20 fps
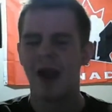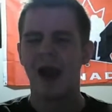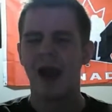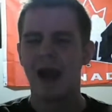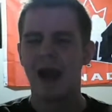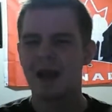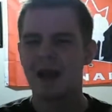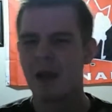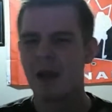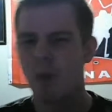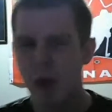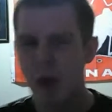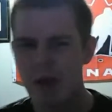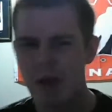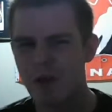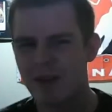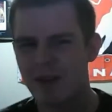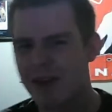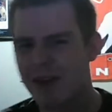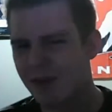The win
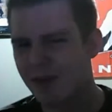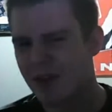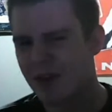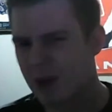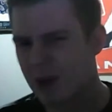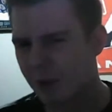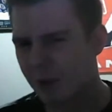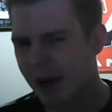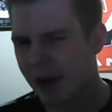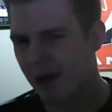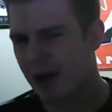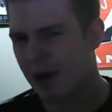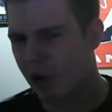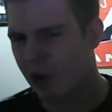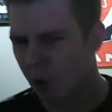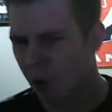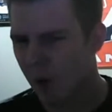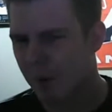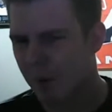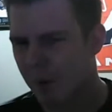was given to Baron
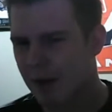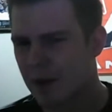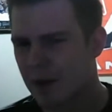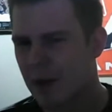Corbin.